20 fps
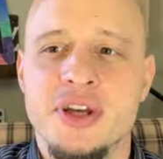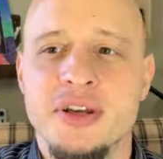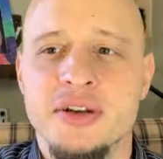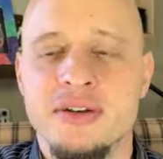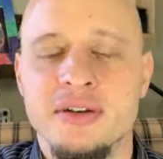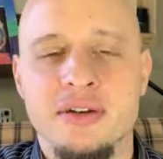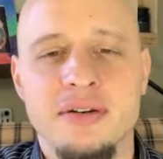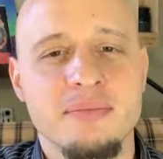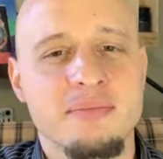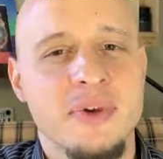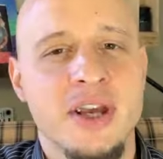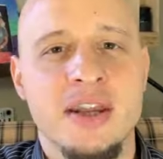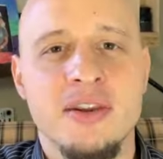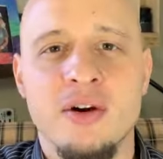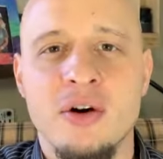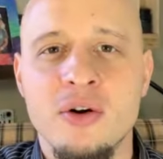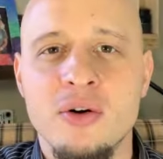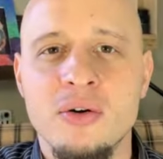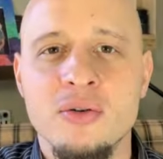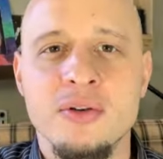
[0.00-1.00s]
in, and
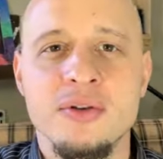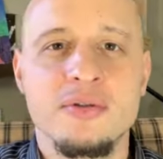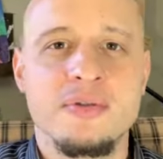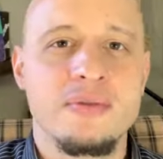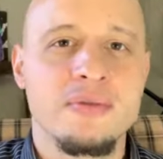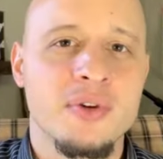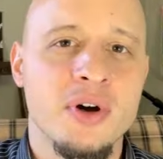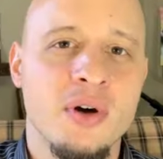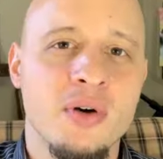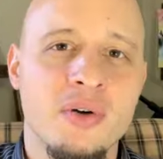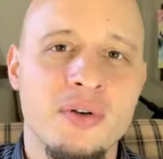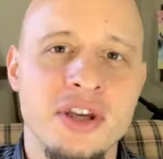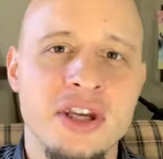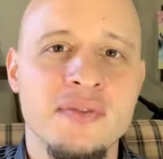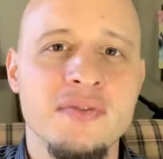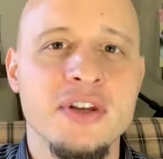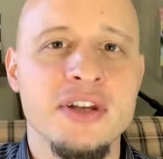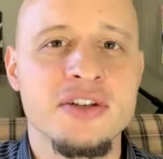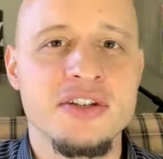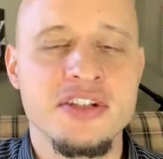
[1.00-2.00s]
the whole
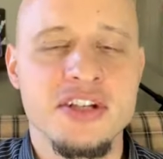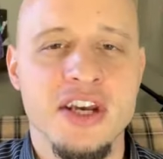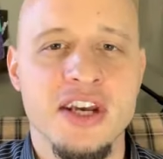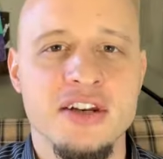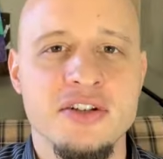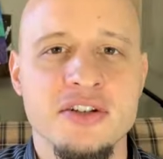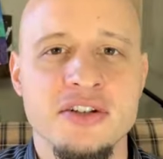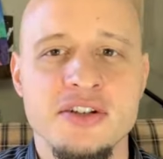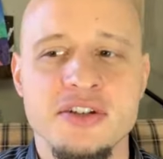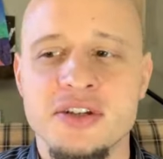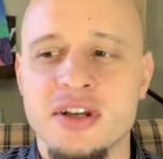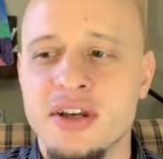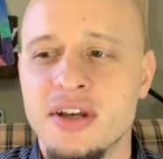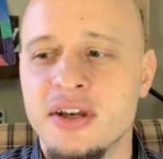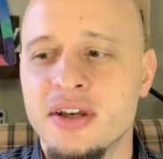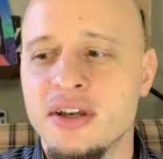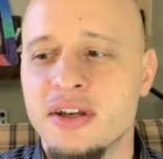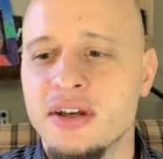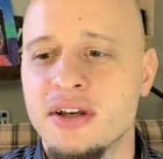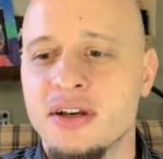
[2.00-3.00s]
evening changes.
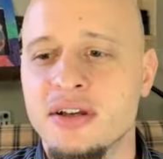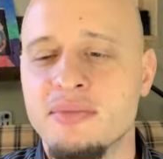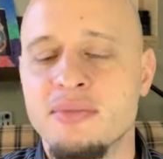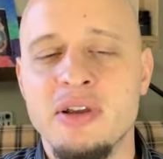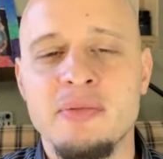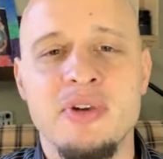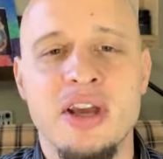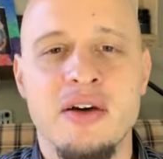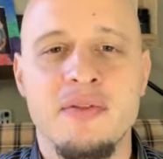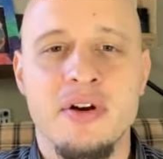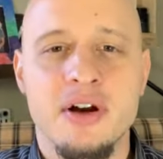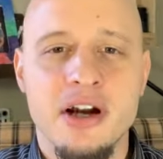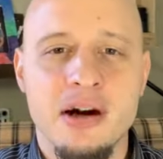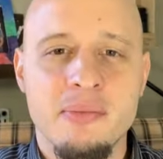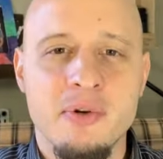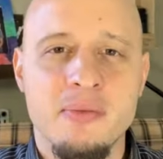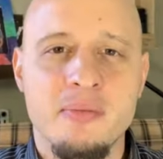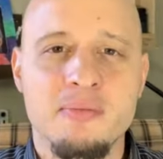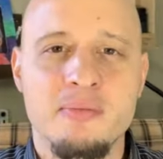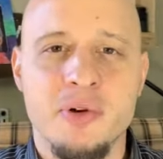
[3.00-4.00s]
You maybe have a
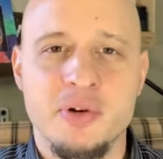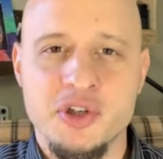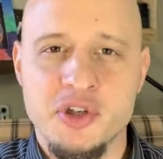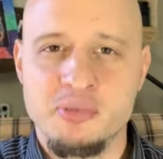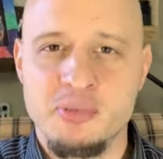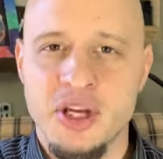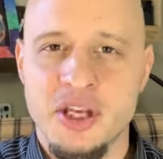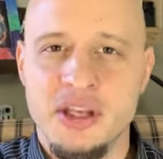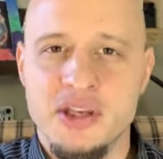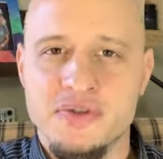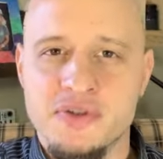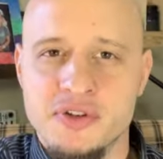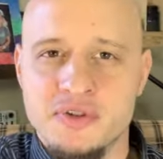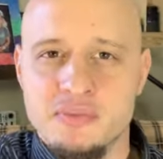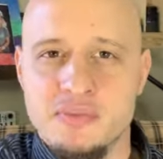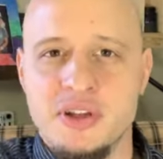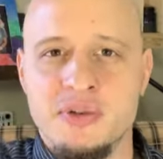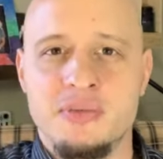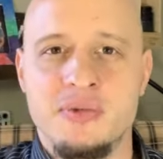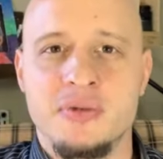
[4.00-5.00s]
couple perspectives
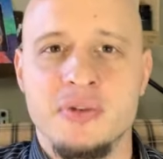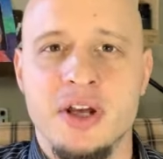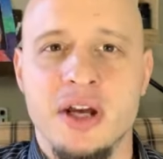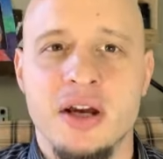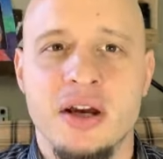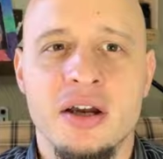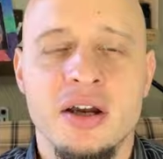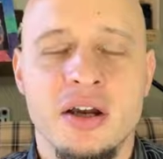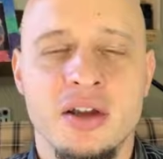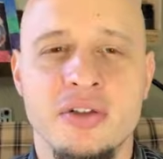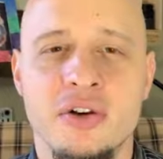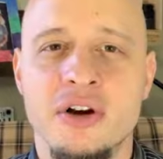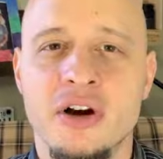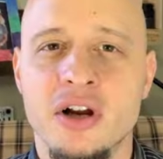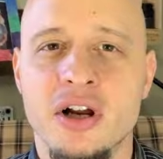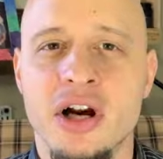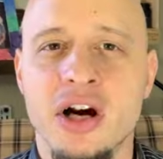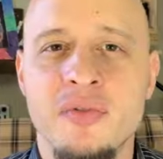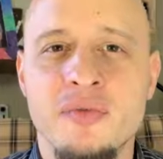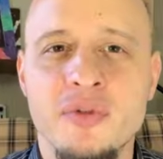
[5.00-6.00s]
of people that they're
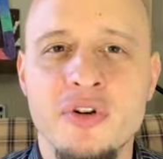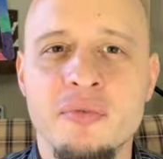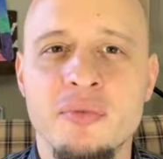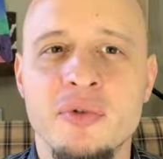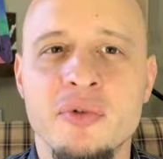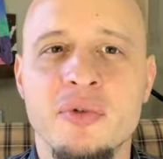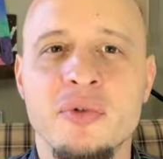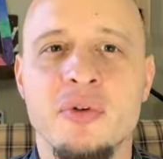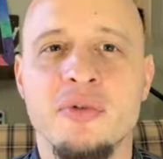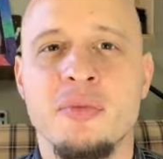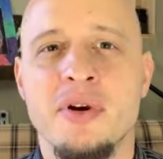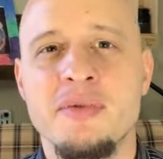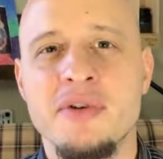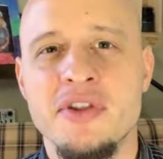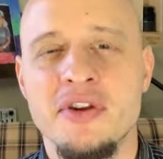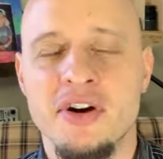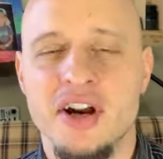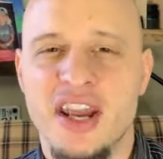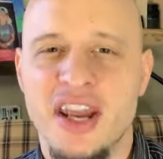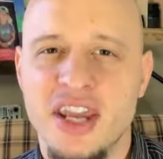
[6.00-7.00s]
uncomfortable, or maybe
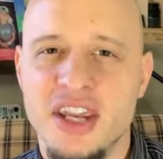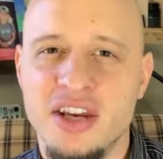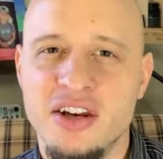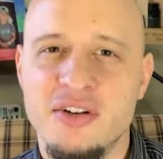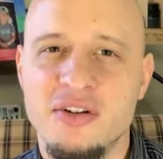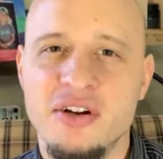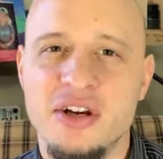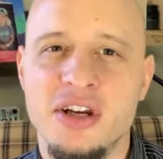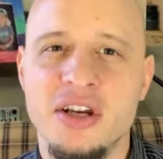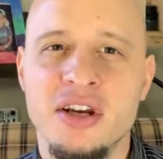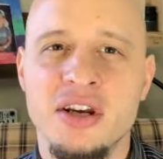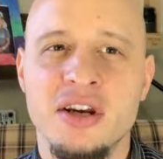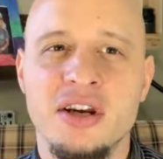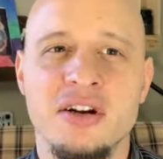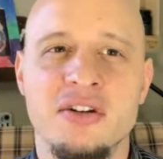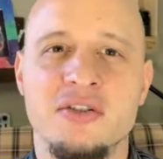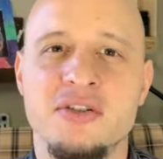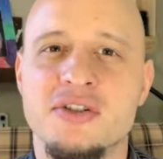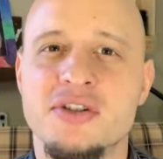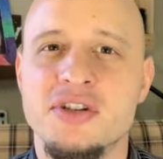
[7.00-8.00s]
they're angry,
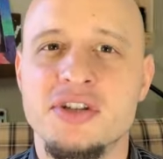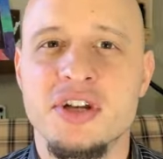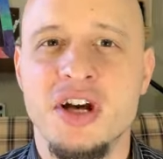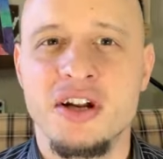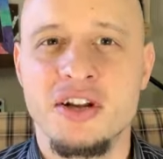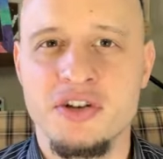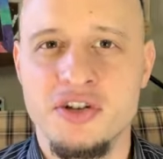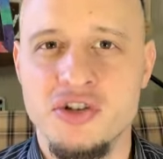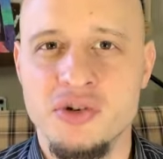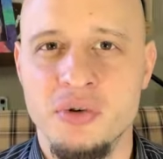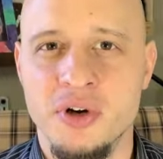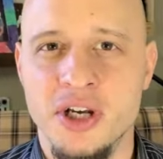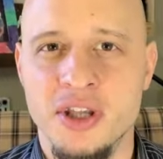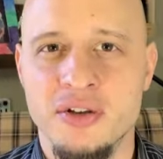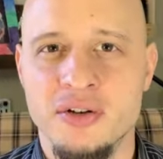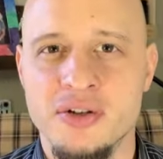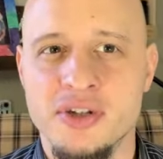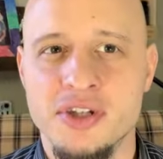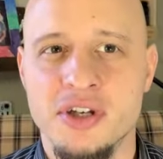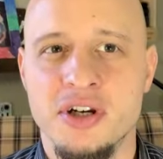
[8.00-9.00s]
or they're just not enjoying
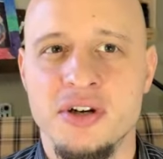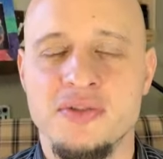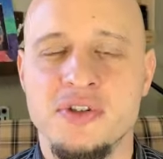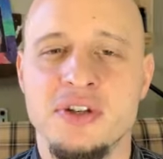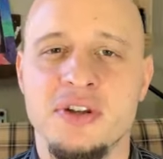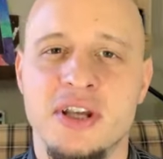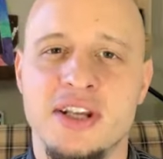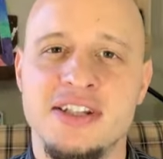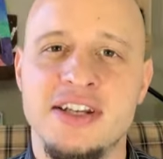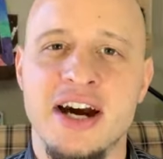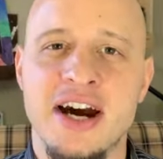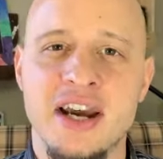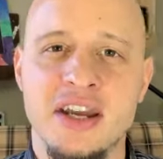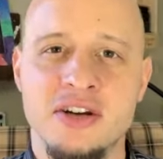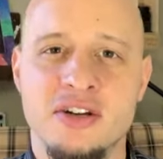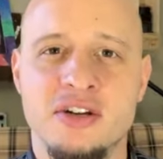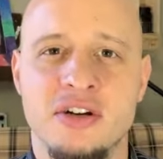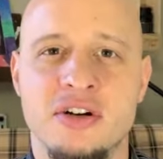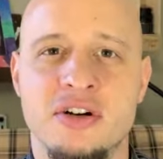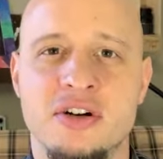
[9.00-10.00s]
themselves, and the
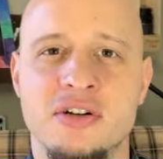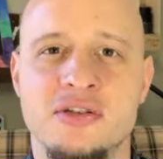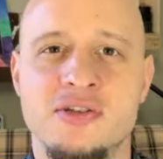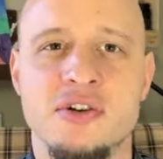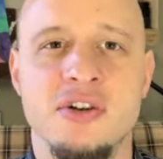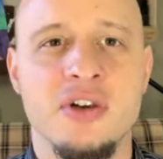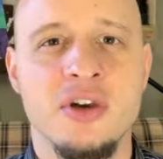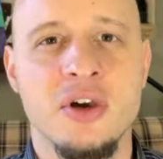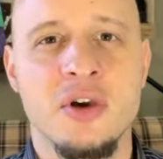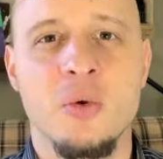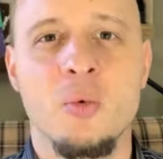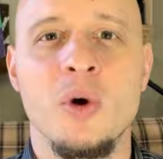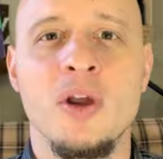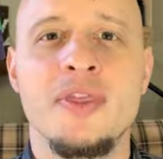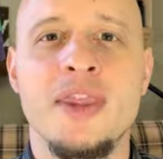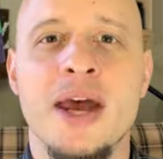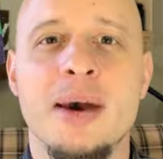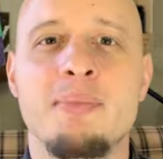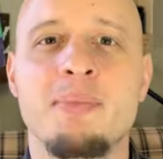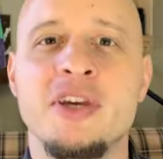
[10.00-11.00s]
tide turns
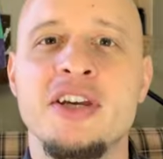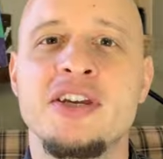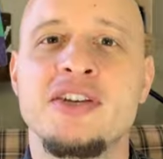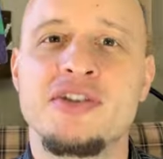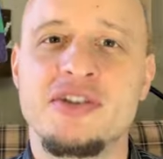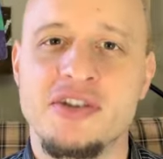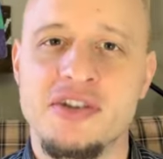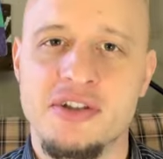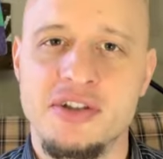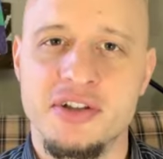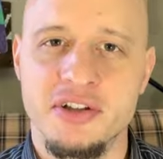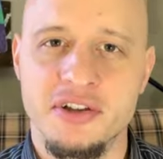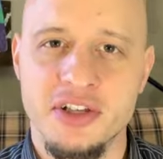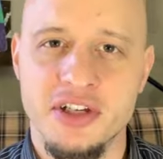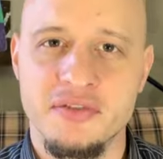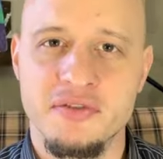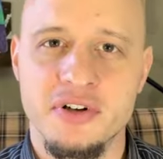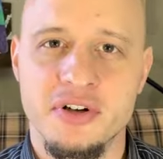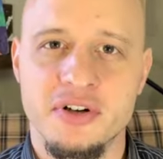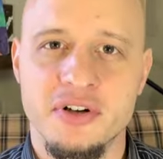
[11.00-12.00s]
when that pizza's
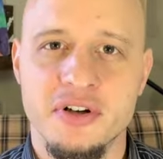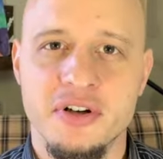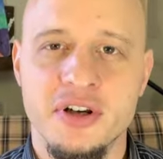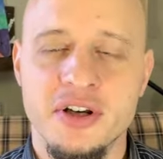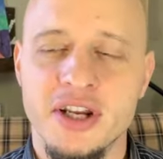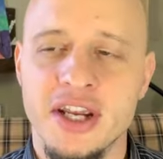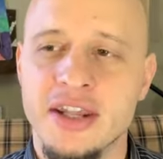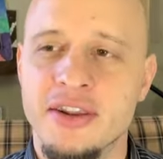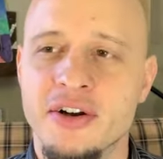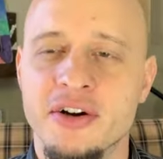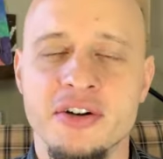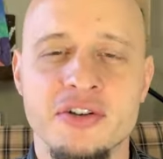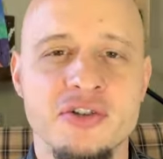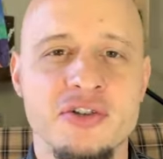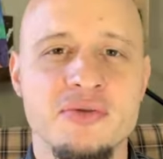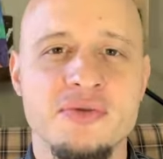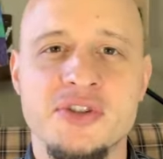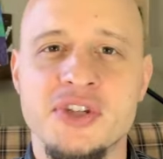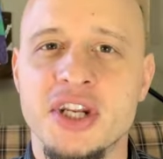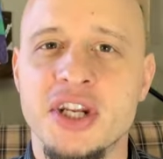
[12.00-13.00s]
delivered. And they're
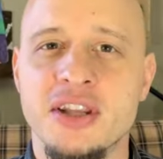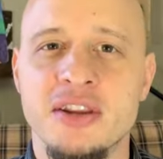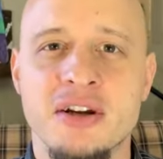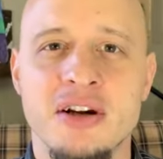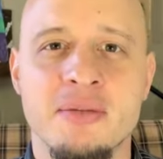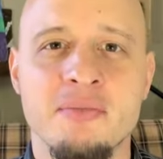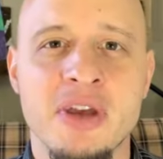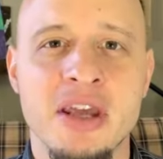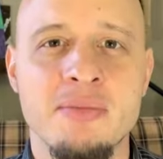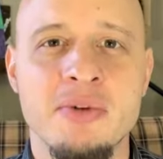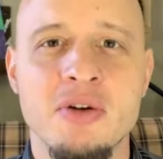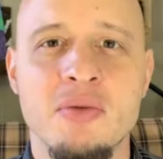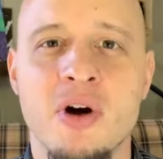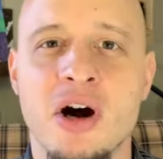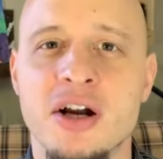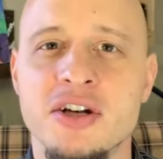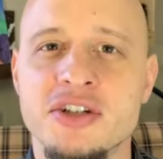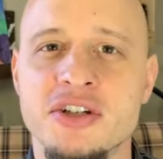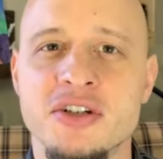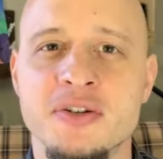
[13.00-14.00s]
sitting there maybe
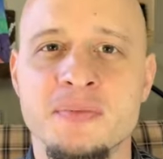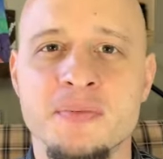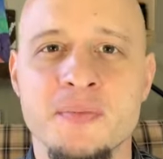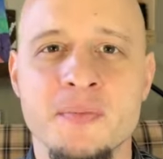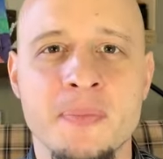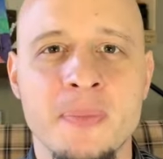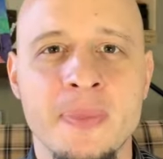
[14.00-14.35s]
watching,